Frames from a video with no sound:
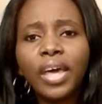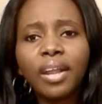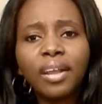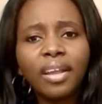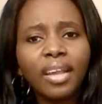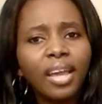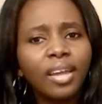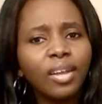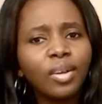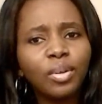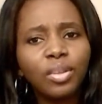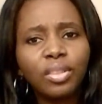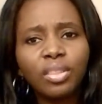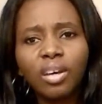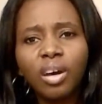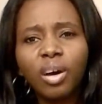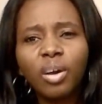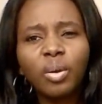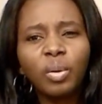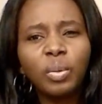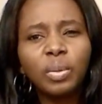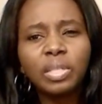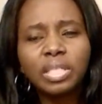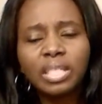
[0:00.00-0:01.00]
I kind of thought
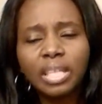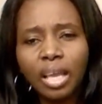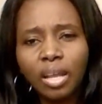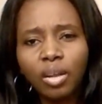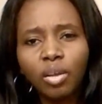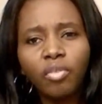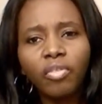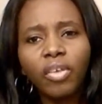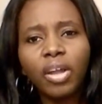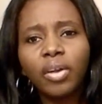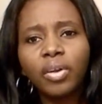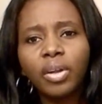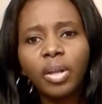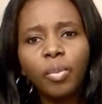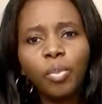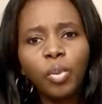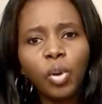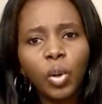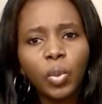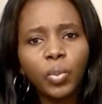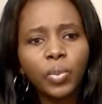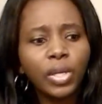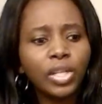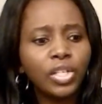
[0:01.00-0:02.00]
it was kind of very
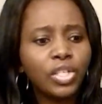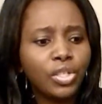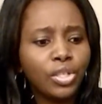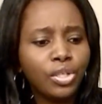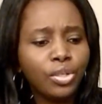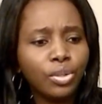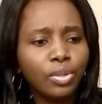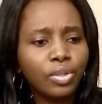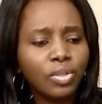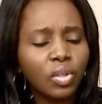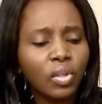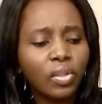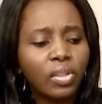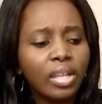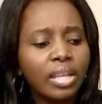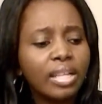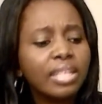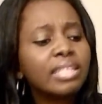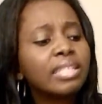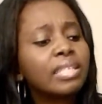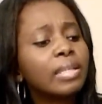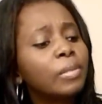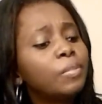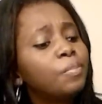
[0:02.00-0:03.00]
appropriate to use on
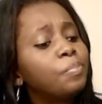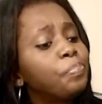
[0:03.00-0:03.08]
this.